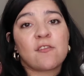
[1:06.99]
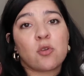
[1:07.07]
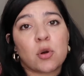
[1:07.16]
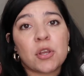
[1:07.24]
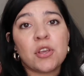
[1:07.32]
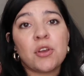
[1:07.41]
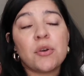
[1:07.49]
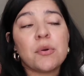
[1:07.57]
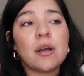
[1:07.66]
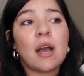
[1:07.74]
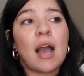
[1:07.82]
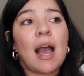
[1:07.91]
for you,
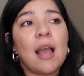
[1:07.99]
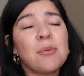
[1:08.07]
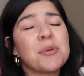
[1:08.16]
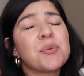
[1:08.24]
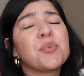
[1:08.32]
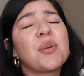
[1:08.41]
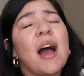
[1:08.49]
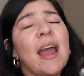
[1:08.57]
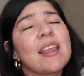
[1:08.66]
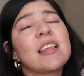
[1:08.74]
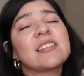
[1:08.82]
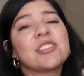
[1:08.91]
I would
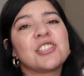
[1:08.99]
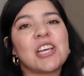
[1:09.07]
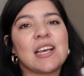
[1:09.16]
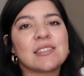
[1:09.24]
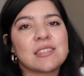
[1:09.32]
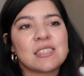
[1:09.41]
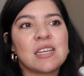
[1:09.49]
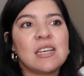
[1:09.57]
highly suggest